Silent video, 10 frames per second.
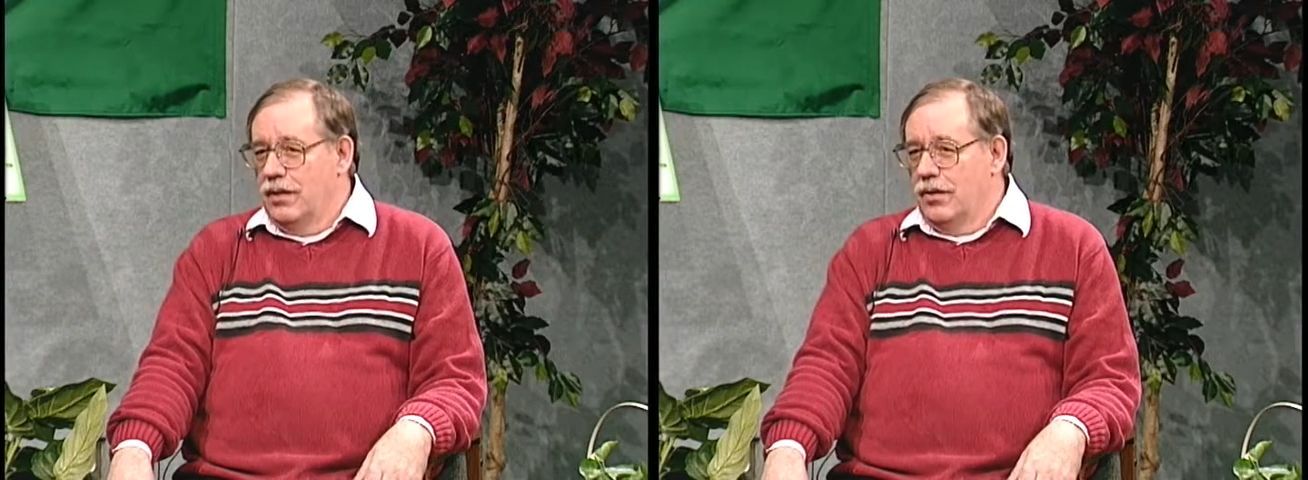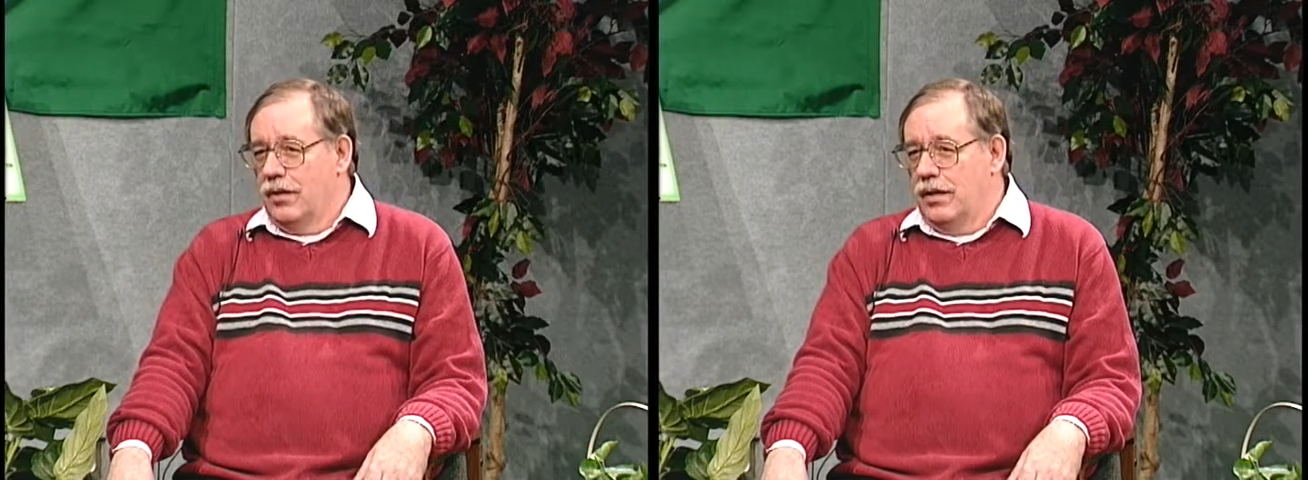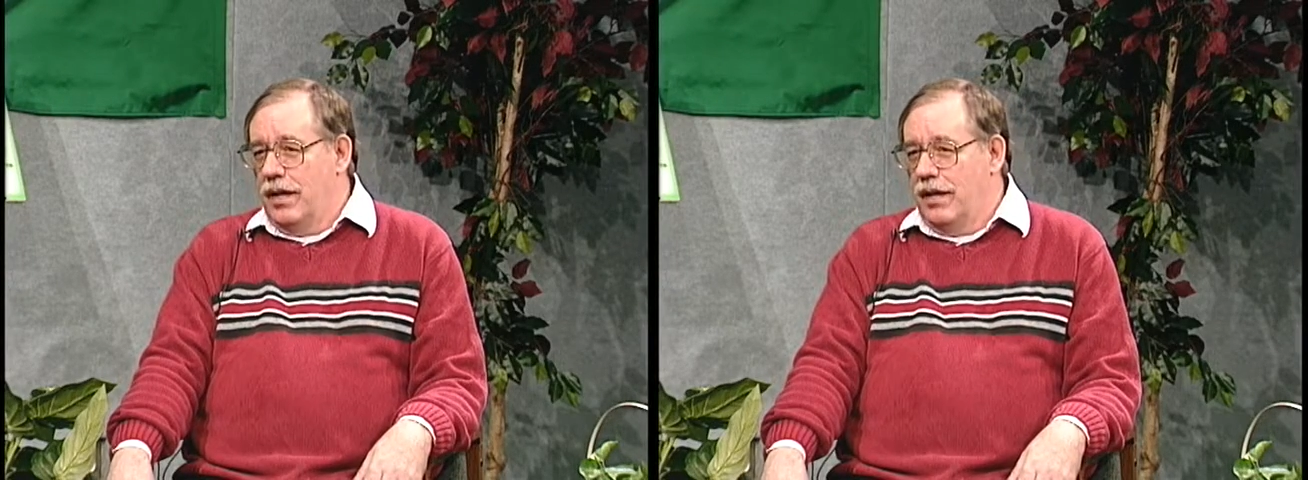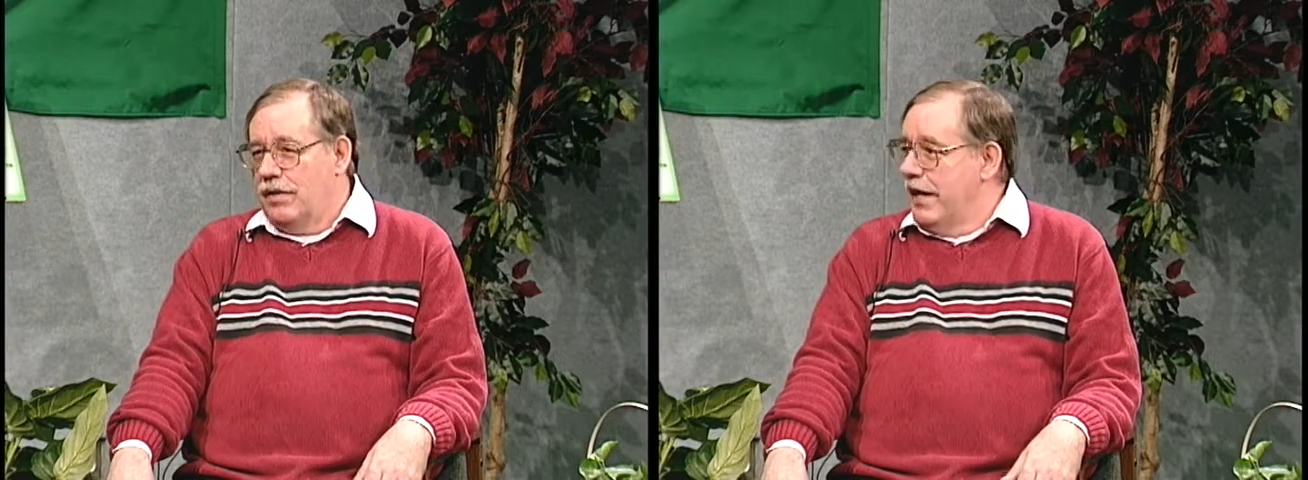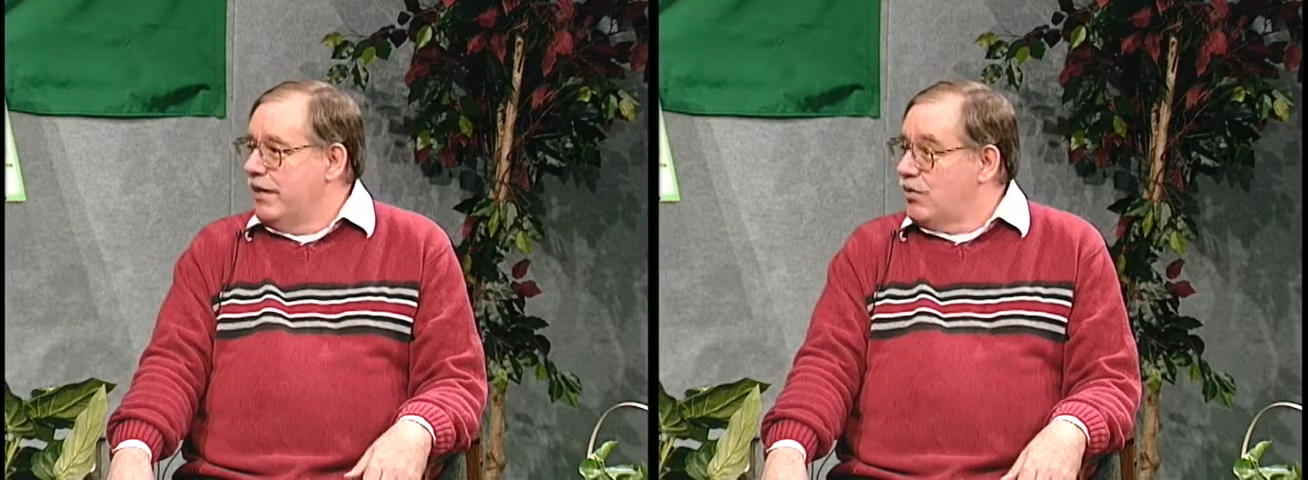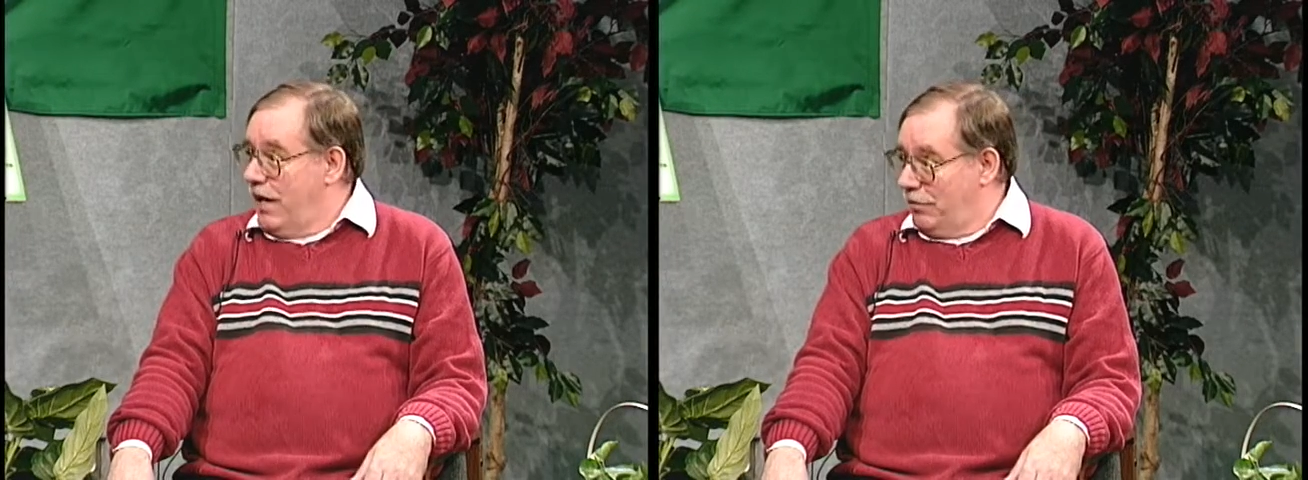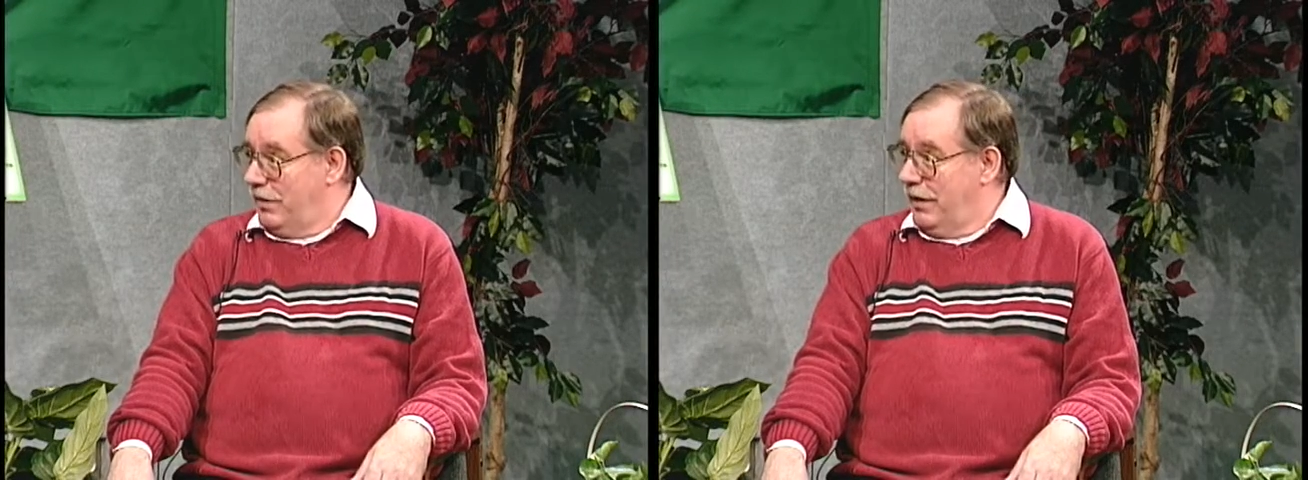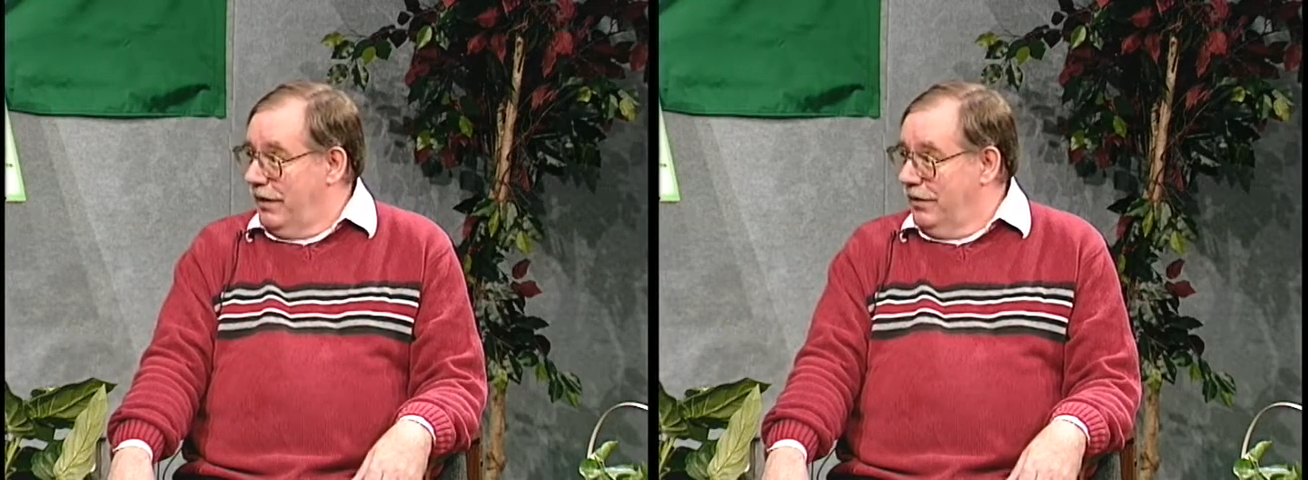you can have an 8-track
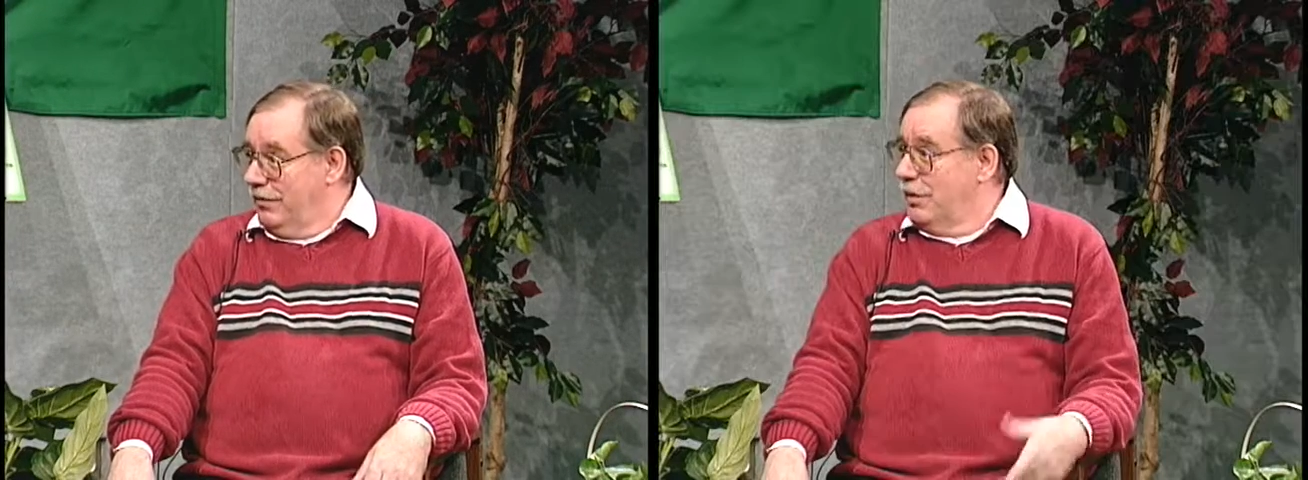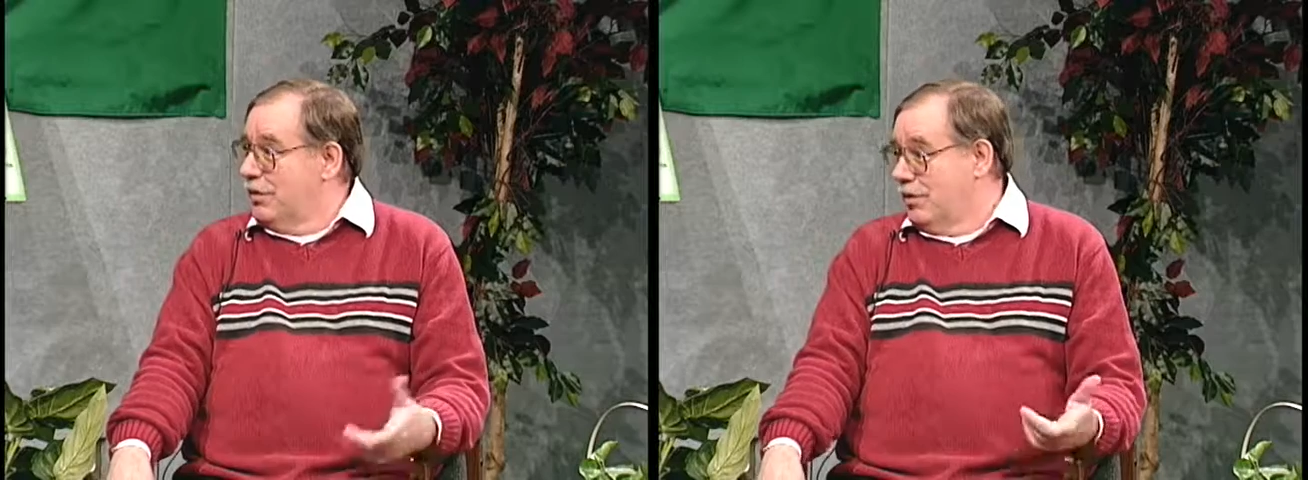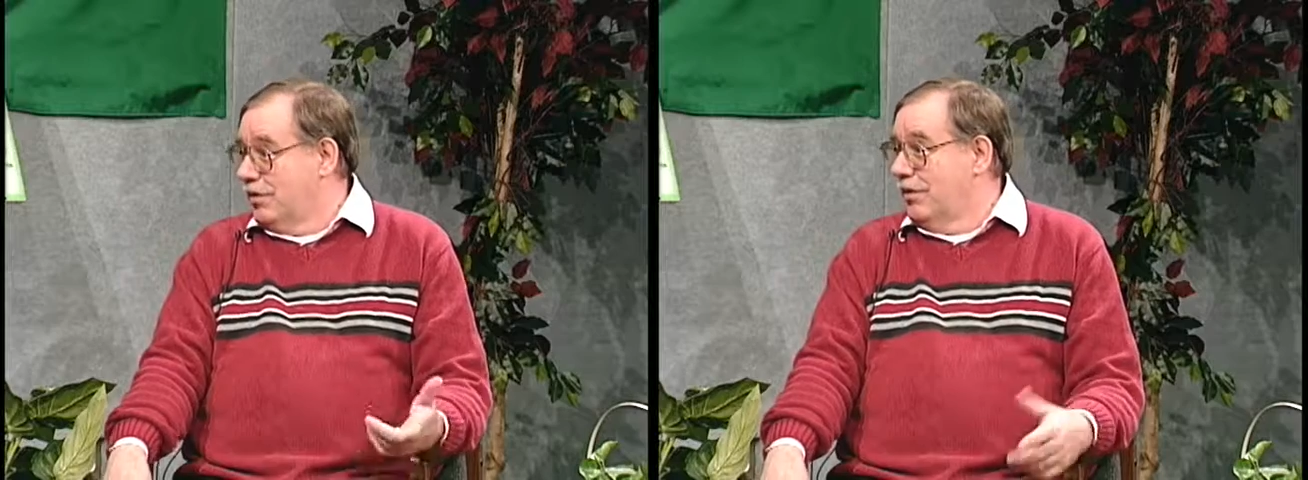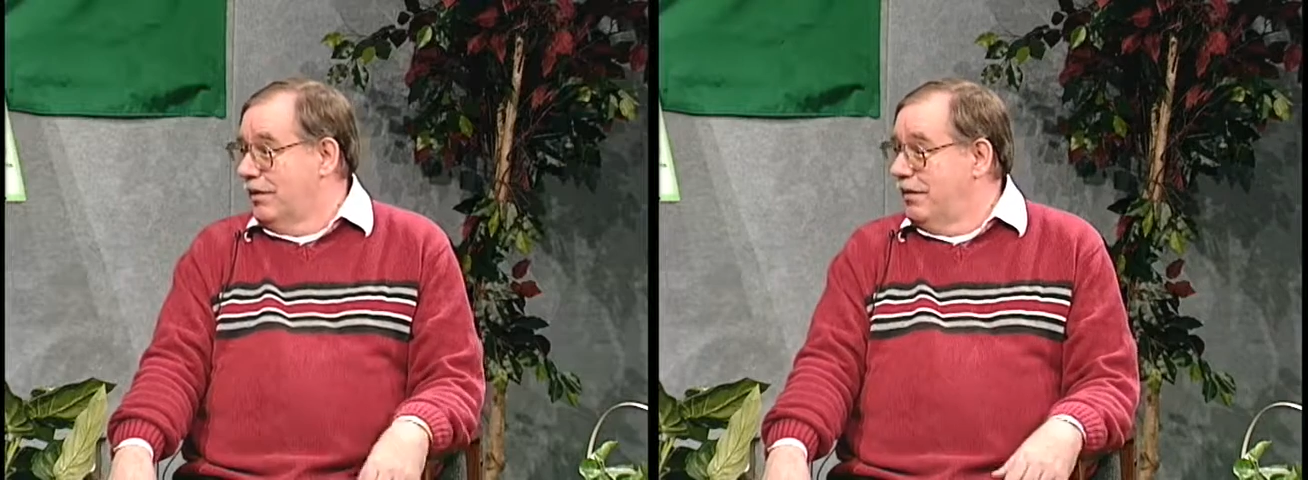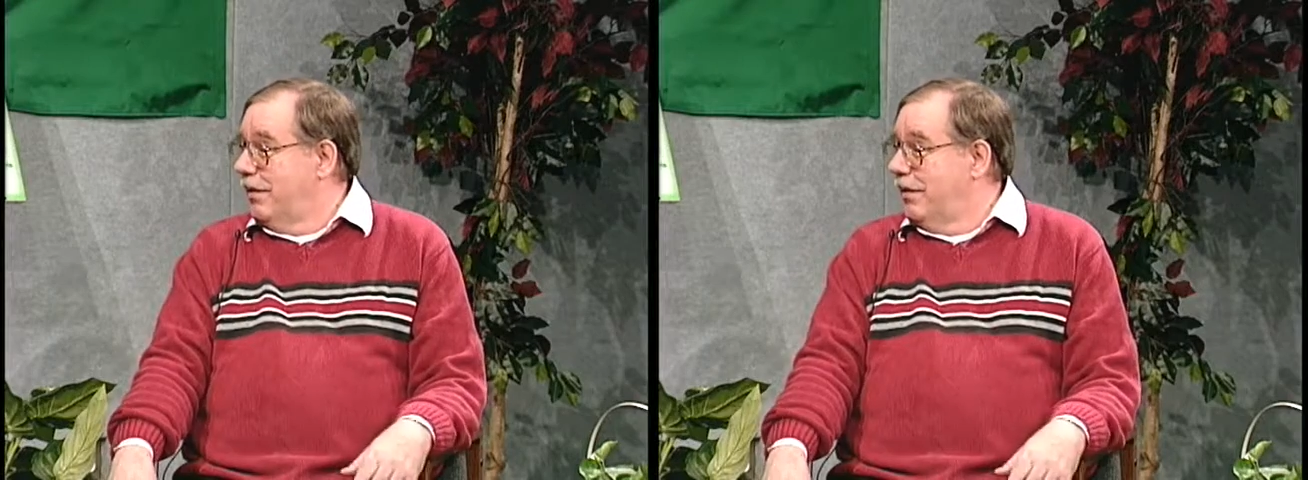player, which is good.